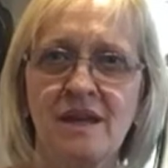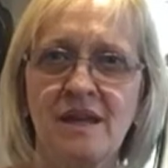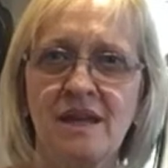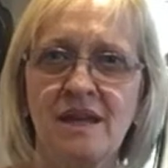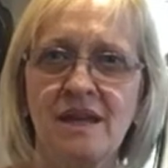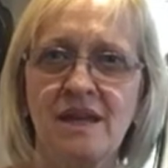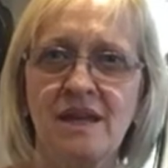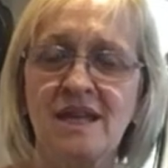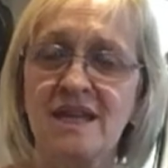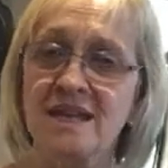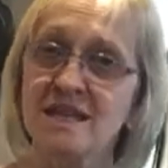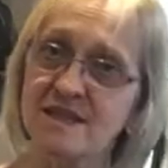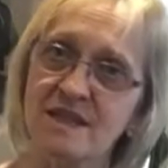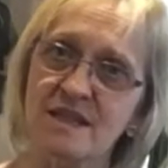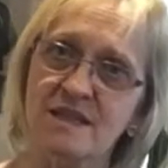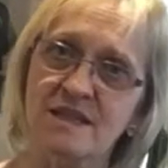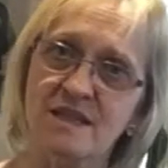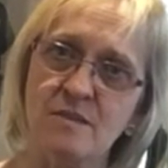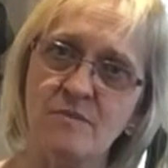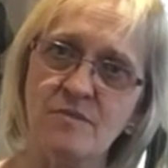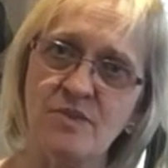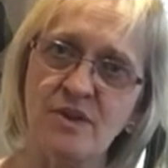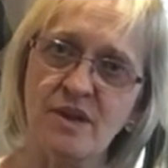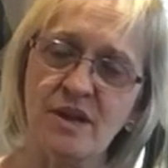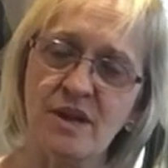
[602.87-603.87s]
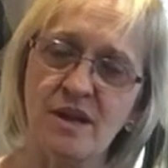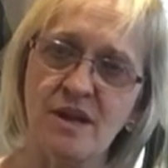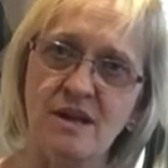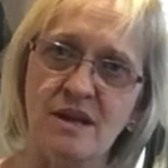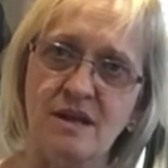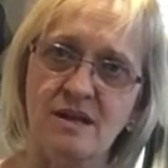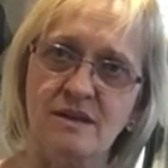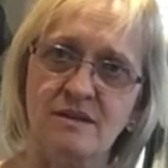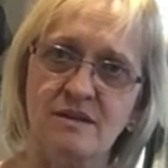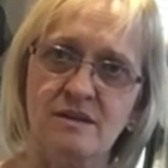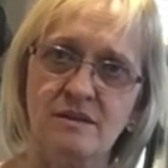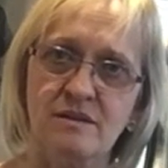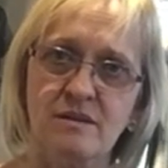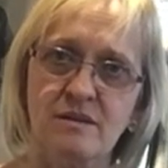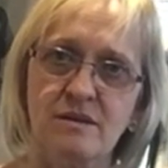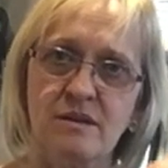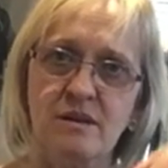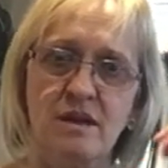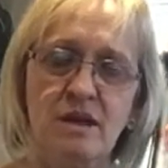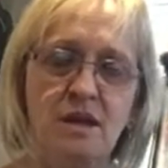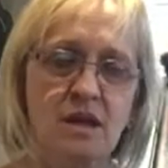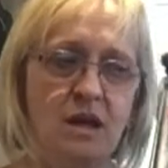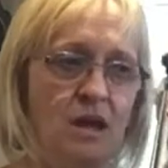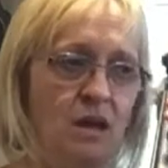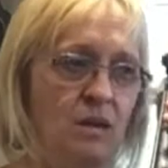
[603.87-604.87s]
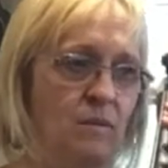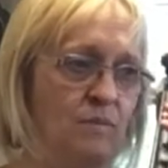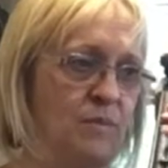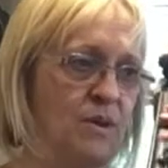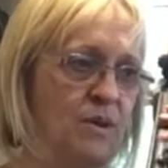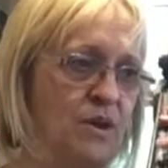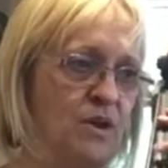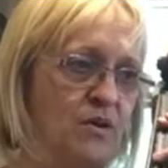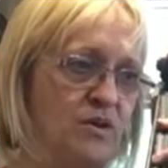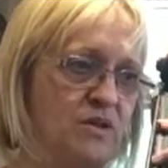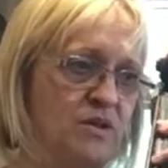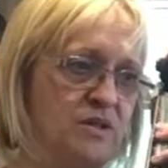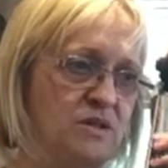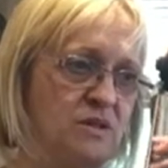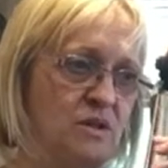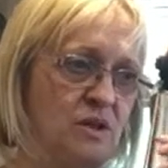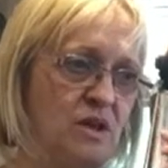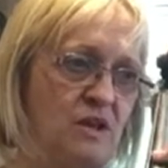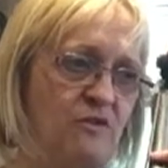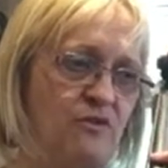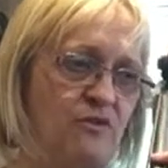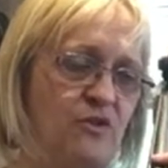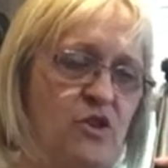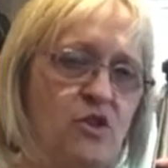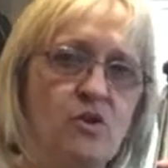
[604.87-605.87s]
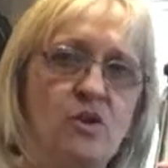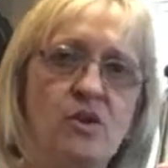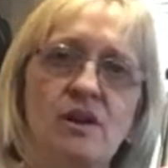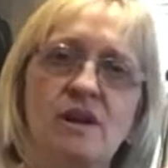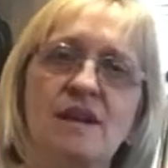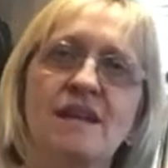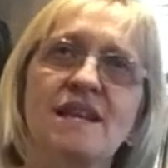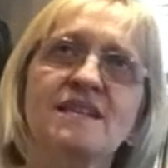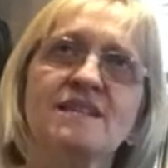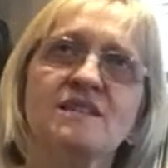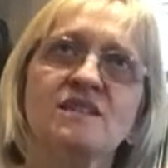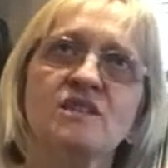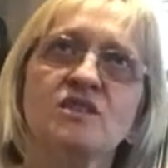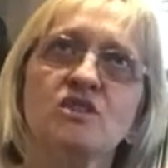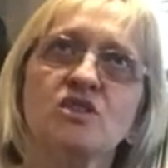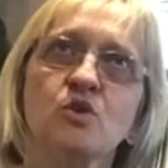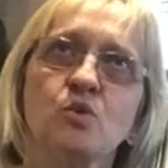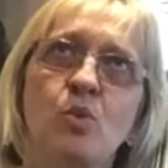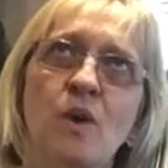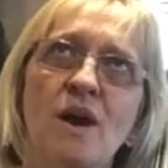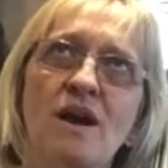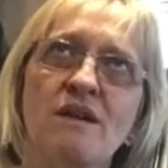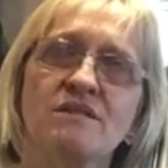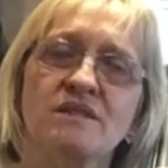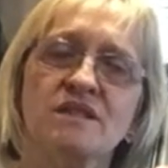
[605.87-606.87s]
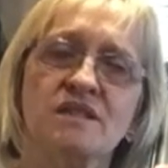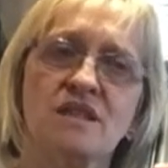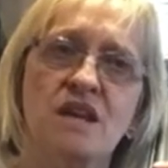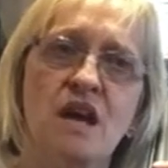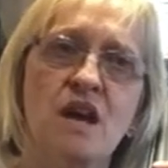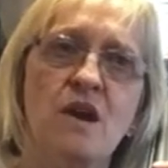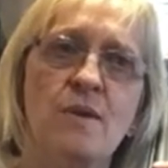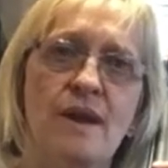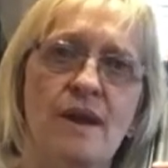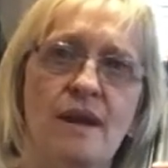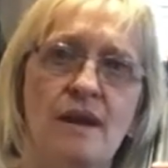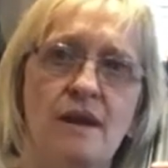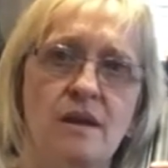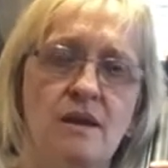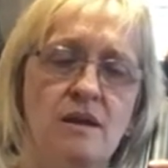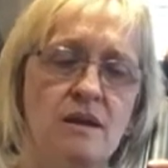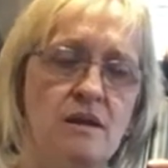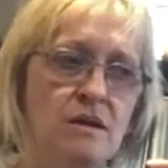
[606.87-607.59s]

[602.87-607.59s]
is there something in it? Because if you listen to where it's going,